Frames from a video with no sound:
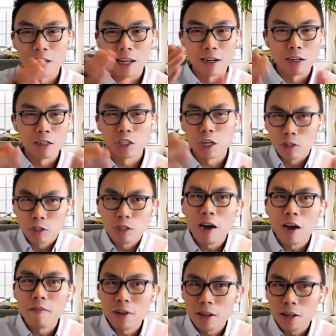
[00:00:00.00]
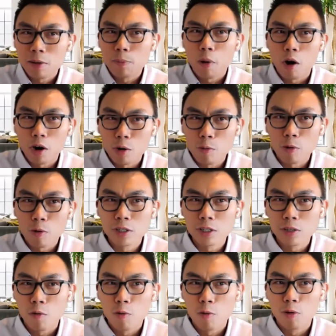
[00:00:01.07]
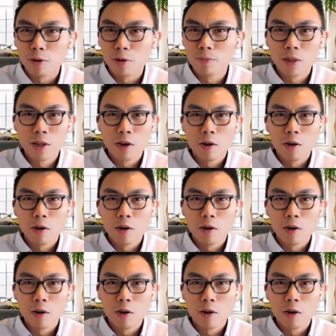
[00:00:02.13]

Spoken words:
And Sherri, did you have any parting words for